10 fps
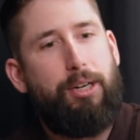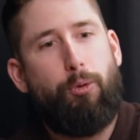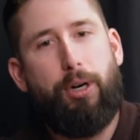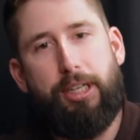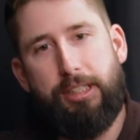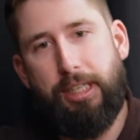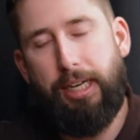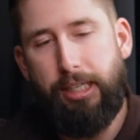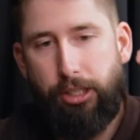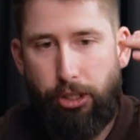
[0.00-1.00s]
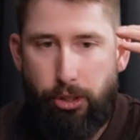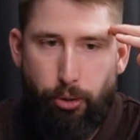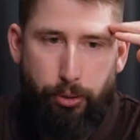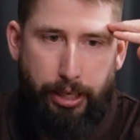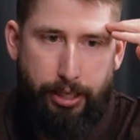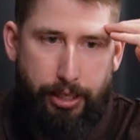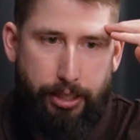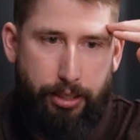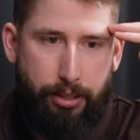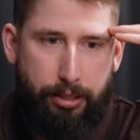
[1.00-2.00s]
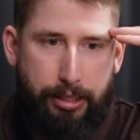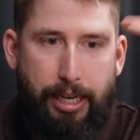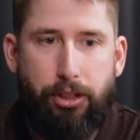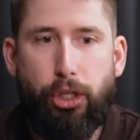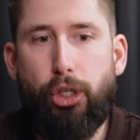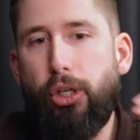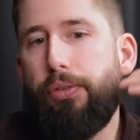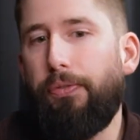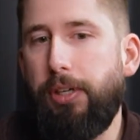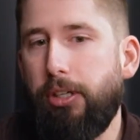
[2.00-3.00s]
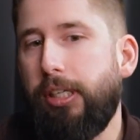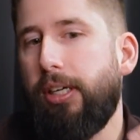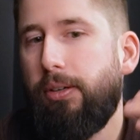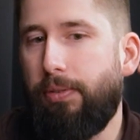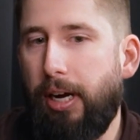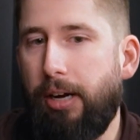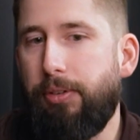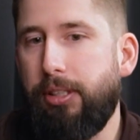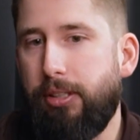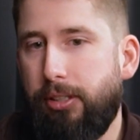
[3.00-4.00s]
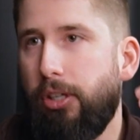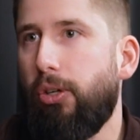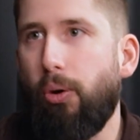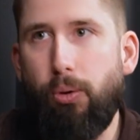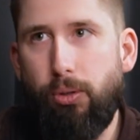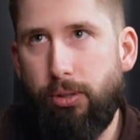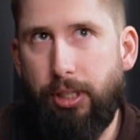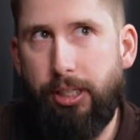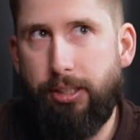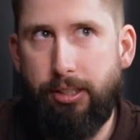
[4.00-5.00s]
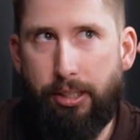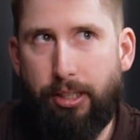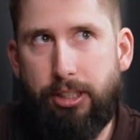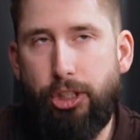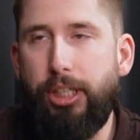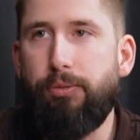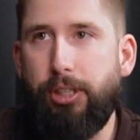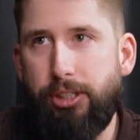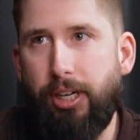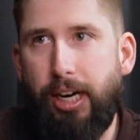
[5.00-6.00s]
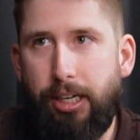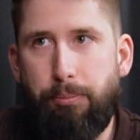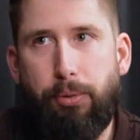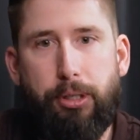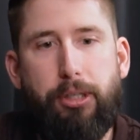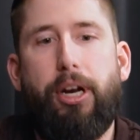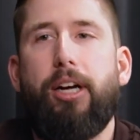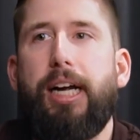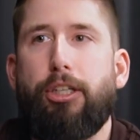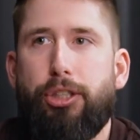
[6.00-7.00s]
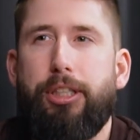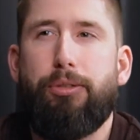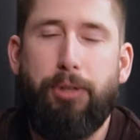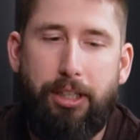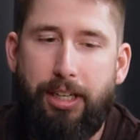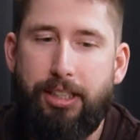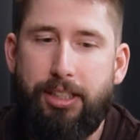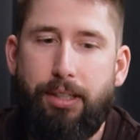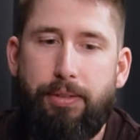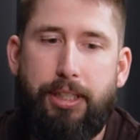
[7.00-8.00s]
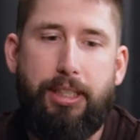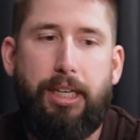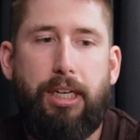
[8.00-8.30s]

where it's like you can get the good feeling of having the goal like achieved in your head, but not actually realized of it.